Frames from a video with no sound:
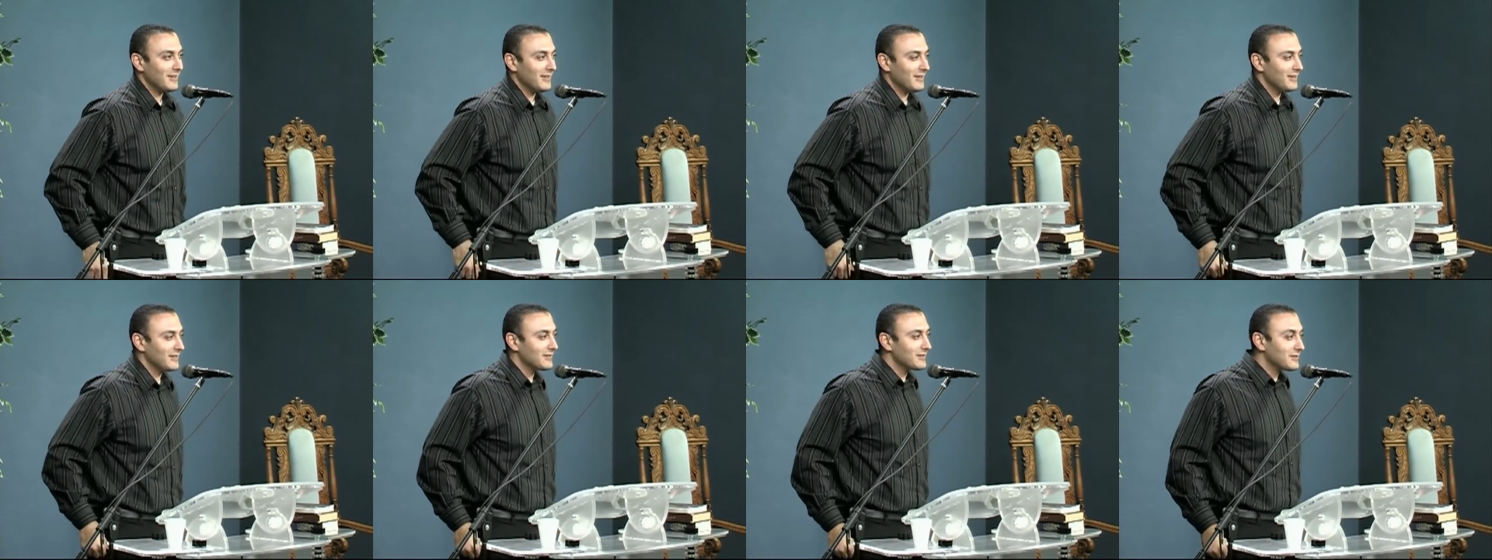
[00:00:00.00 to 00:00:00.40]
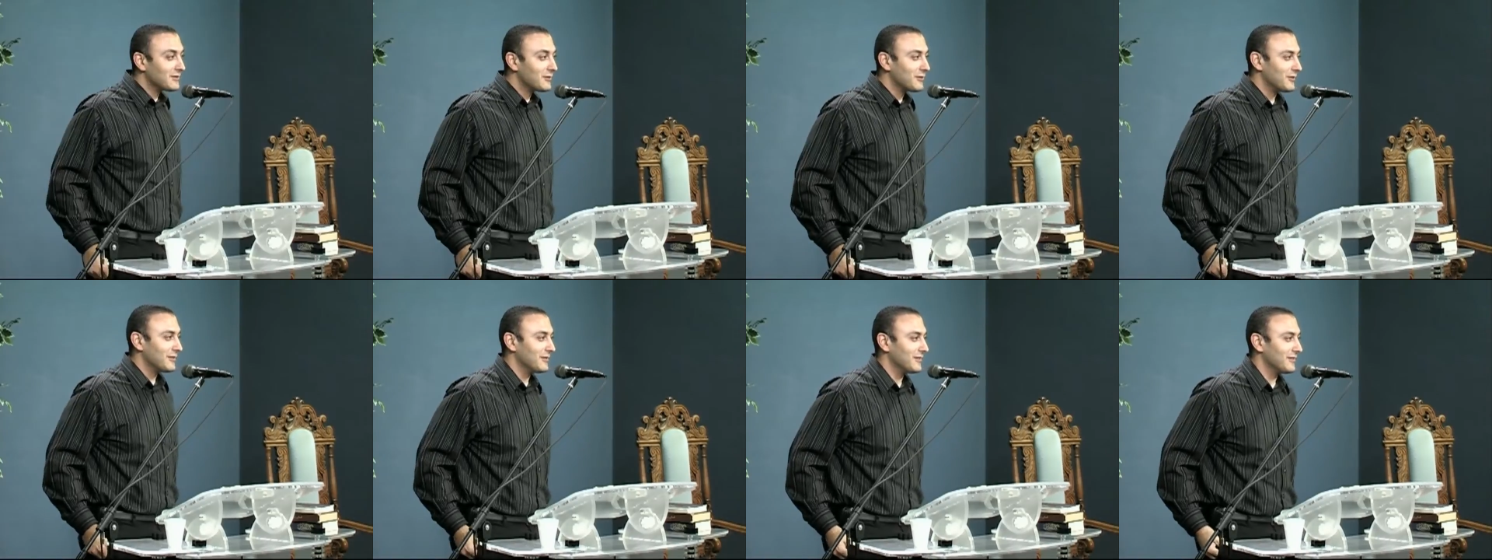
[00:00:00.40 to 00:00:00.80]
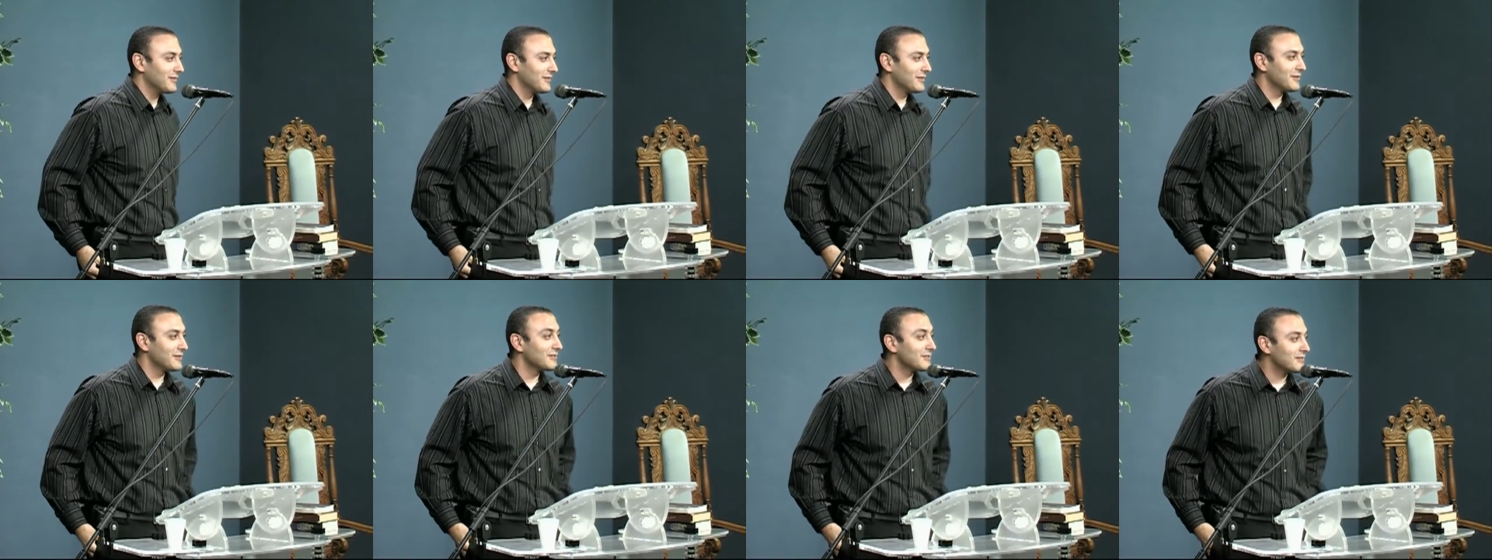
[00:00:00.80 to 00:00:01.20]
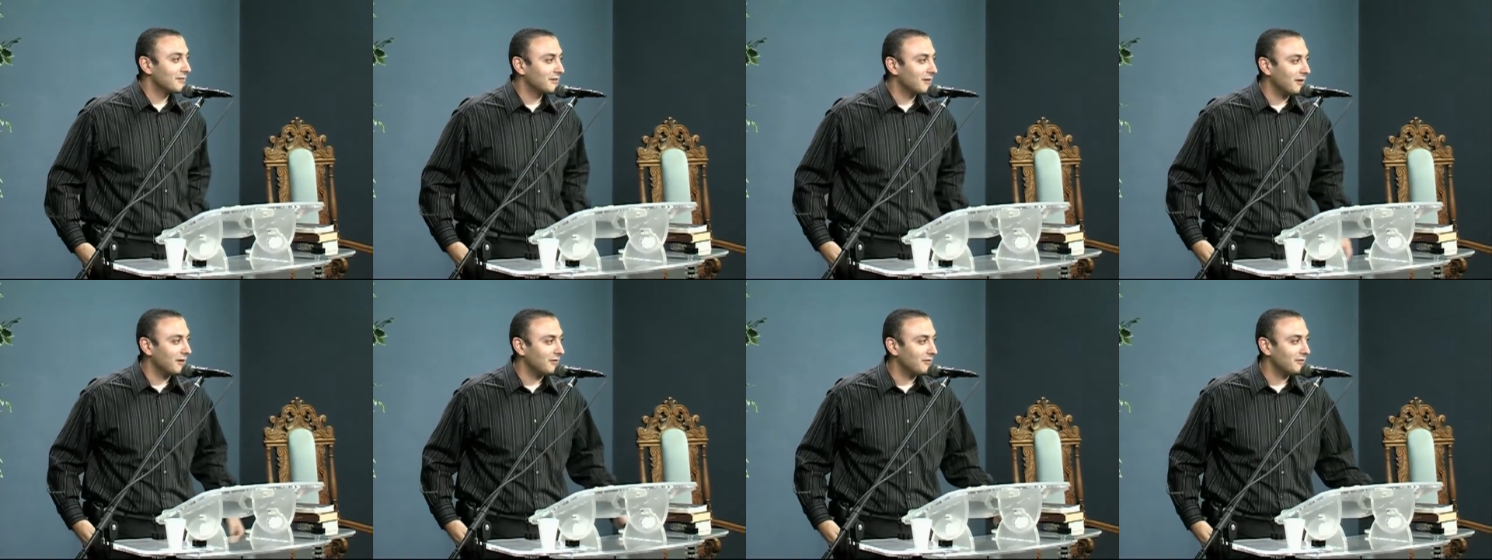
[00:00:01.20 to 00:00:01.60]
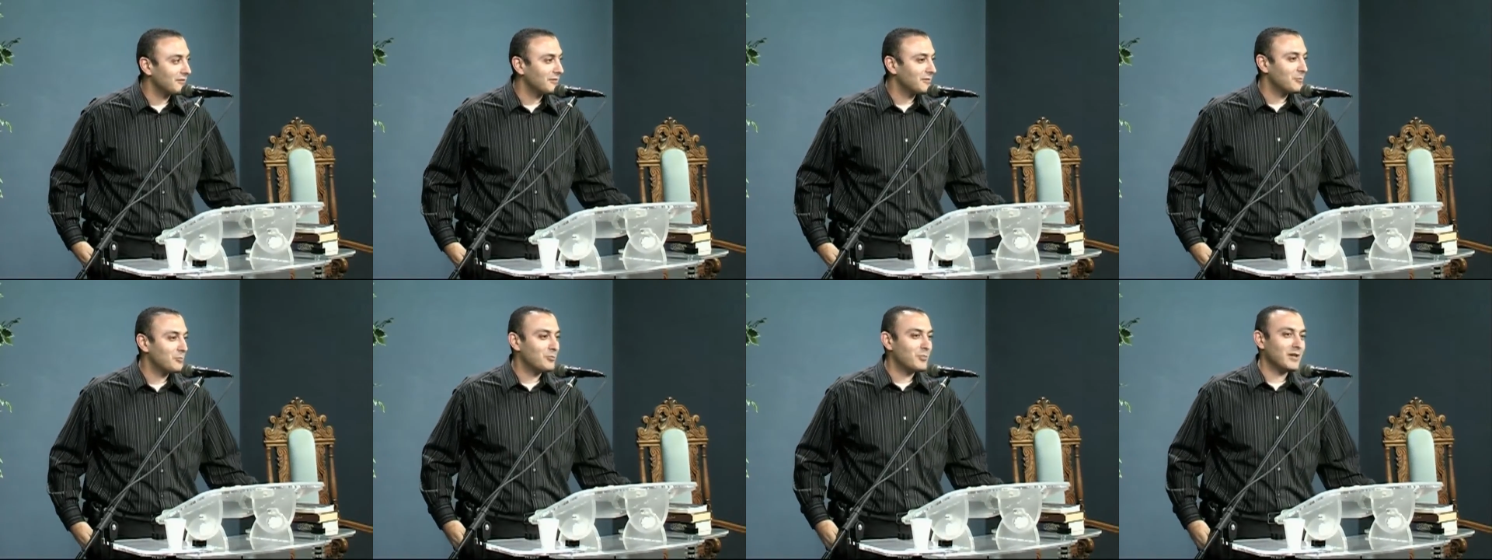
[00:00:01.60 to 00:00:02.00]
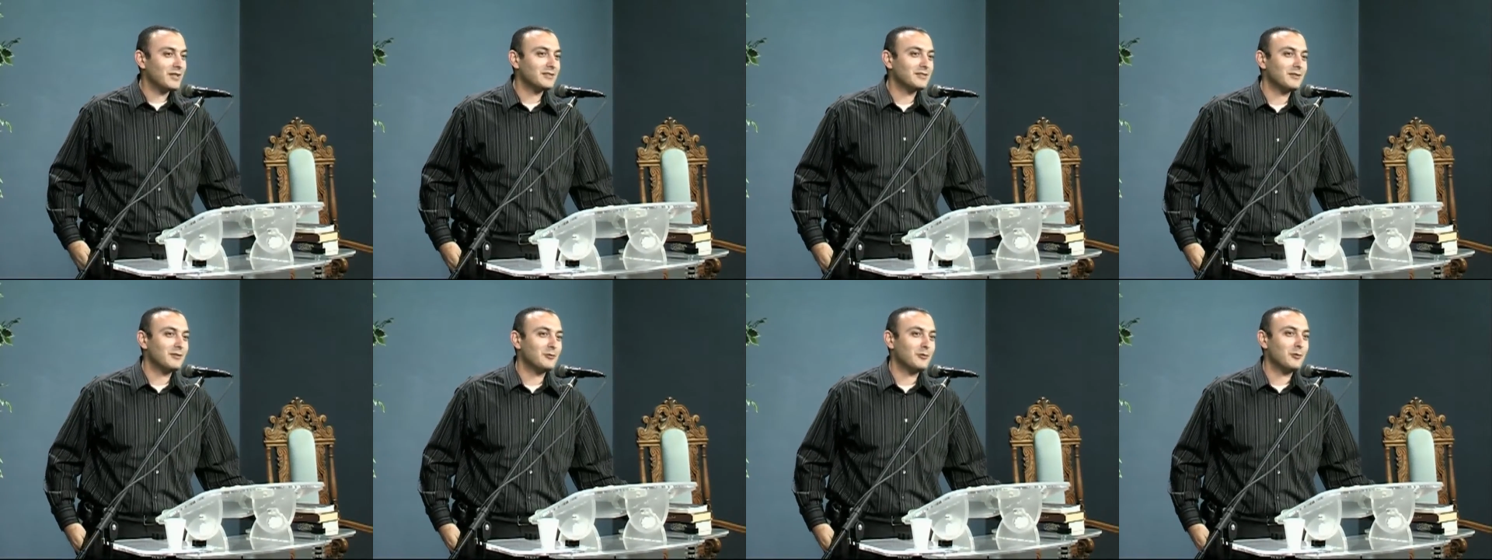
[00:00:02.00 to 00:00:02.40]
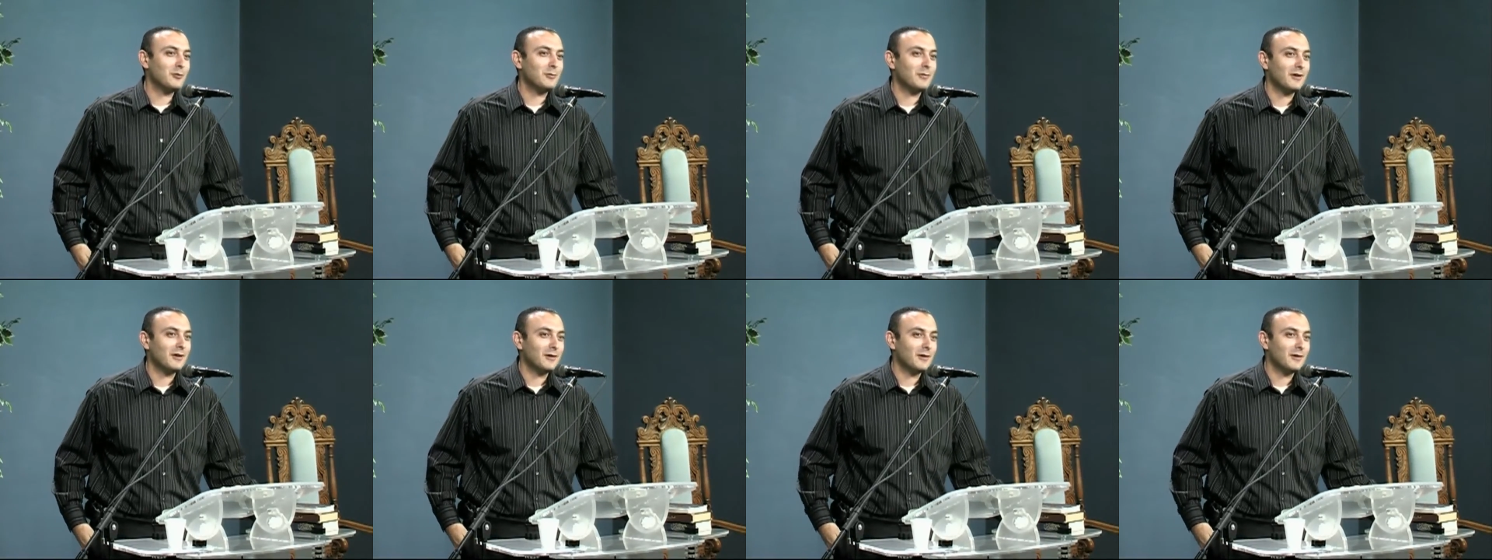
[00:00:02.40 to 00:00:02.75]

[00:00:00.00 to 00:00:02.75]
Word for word: It's good, good stuff. The best aroma.